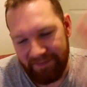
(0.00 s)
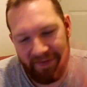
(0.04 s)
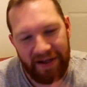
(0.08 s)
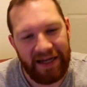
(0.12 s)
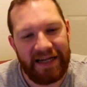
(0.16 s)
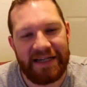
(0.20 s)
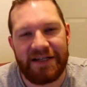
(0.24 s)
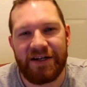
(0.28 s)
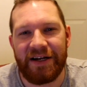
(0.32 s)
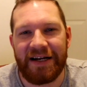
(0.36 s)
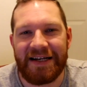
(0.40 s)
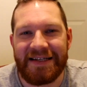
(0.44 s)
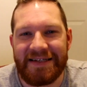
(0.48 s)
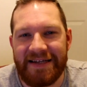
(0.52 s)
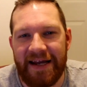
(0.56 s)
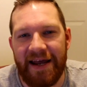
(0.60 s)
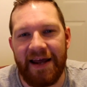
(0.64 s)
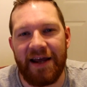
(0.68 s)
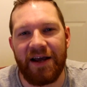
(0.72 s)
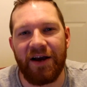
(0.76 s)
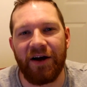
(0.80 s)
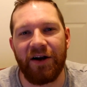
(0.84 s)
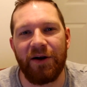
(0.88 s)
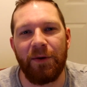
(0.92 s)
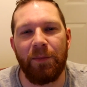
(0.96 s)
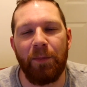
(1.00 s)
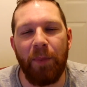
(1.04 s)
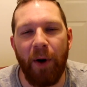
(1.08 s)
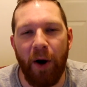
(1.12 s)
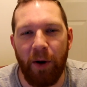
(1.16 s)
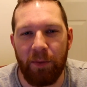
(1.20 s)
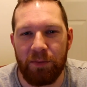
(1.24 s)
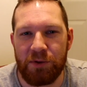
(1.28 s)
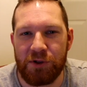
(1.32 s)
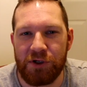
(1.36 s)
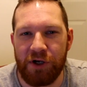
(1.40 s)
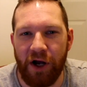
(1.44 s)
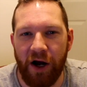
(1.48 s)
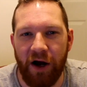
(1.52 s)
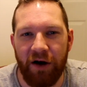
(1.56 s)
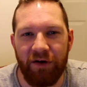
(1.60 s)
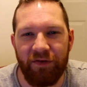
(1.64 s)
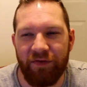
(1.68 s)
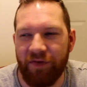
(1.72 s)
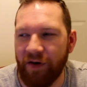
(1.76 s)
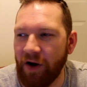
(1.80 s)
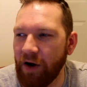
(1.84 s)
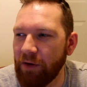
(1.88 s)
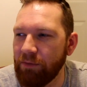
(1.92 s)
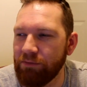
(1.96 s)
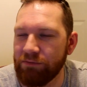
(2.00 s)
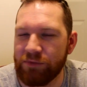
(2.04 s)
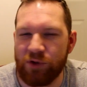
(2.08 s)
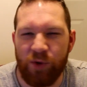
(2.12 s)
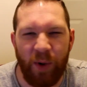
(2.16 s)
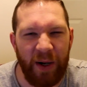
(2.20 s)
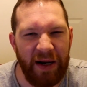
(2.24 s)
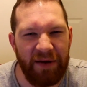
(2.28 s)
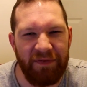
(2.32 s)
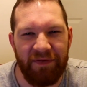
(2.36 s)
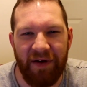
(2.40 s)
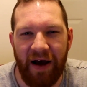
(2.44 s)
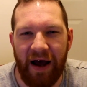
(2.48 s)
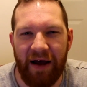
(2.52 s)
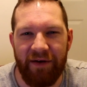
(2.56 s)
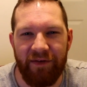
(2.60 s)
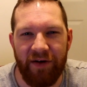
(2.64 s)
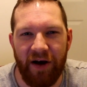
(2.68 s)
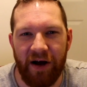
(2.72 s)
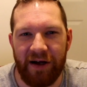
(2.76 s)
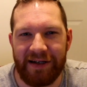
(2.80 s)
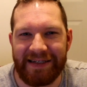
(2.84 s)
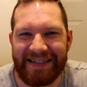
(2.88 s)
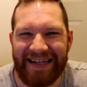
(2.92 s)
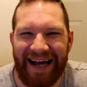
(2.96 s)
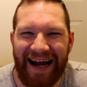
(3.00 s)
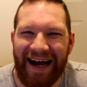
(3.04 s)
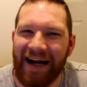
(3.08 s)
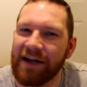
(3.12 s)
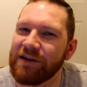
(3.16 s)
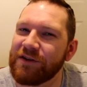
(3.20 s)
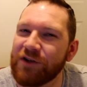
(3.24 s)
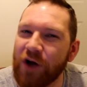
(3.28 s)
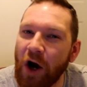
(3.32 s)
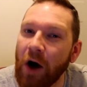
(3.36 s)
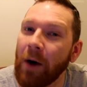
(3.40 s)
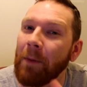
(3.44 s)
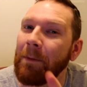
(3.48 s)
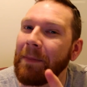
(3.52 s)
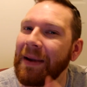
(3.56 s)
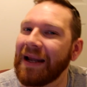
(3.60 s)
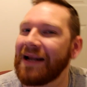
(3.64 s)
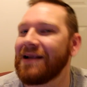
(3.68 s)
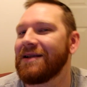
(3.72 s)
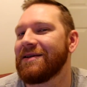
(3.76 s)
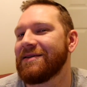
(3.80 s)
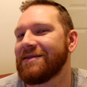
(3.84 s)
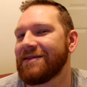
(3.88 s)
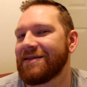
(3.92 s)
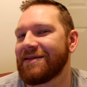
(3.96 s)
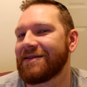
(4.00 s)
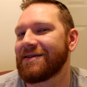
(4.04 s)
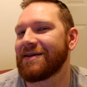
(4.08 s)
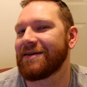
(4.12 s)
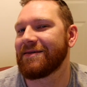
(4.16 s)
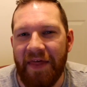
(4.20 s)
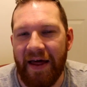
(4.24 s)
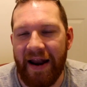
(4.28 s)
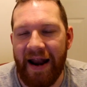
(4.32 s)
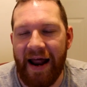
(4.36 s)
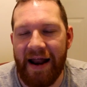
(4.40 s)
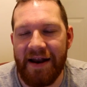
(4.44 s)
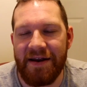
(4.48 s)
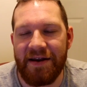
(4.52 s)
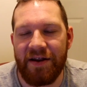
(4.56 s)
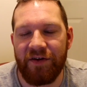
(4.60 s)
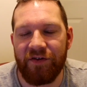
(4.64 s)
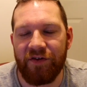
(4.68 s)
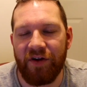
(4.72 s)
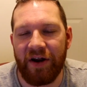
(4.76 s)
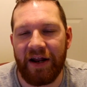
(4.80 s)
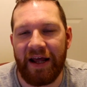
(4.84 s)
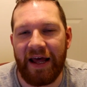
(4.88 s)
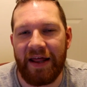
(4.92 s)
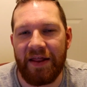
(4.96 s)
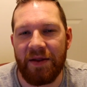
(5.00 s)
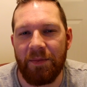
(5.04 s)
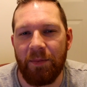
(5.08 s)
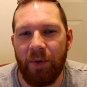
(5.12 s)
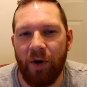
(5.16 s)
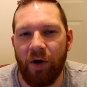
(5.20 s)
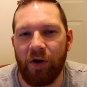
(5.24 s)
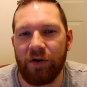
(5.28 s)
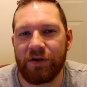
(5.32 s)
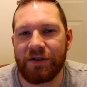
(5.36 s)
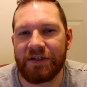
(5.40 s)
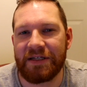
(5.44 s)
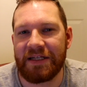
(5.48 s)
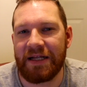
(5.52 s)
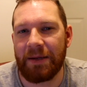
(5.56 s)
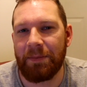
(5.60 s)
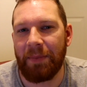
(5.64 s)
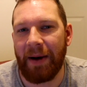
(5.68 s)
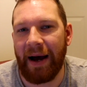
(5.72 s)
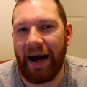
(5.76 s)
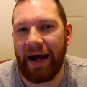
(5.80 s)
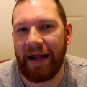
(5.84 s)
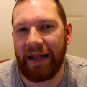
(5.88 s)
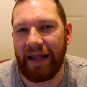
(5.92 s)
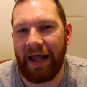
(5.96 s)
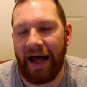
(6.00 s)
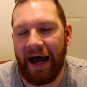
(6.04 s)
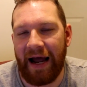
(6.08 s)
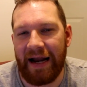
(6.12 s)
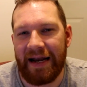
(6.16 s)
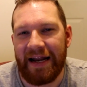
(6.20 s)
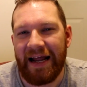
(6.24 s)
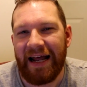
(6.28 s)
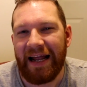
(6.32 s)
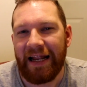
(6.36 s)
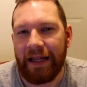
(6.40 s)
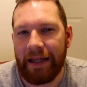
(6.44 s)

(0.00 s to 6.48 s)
He's going to take on a pop shot from 25 yards out, top bins. Then Ender's going to get the ball to the byline.